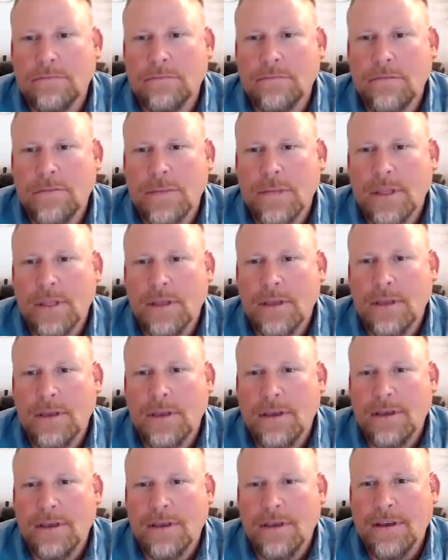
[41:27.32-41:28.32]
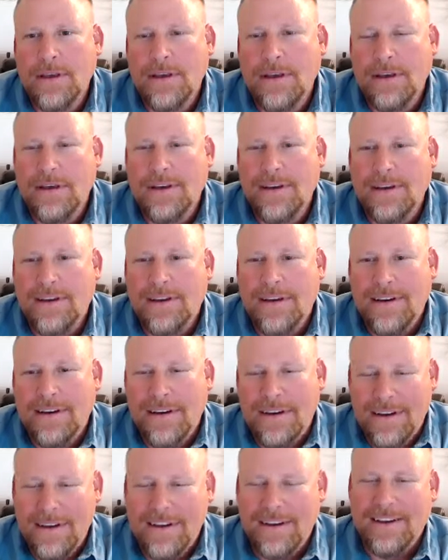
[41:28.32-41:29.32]

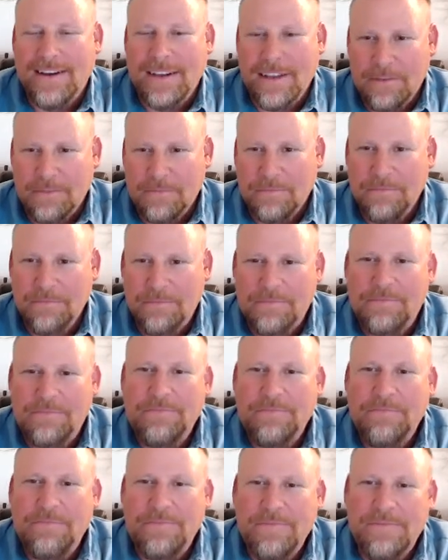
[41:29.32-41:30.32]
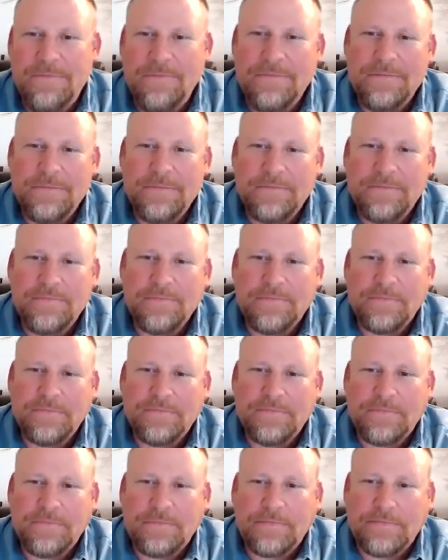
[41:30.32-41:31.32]

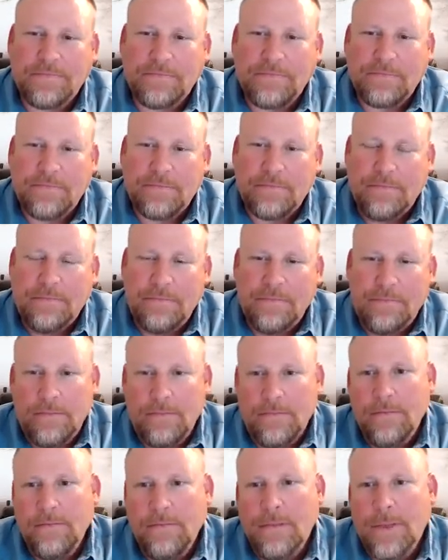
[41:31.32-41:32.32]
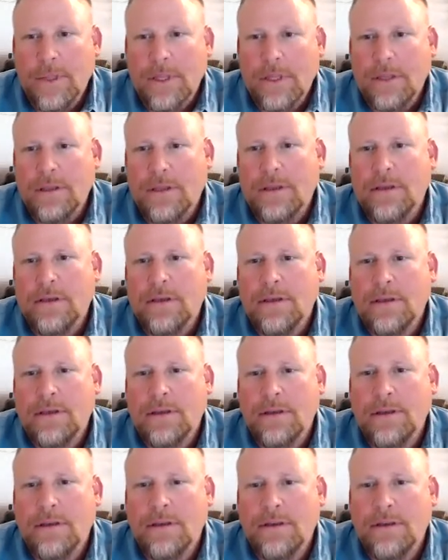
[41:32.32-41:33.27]
This person isn't speaking.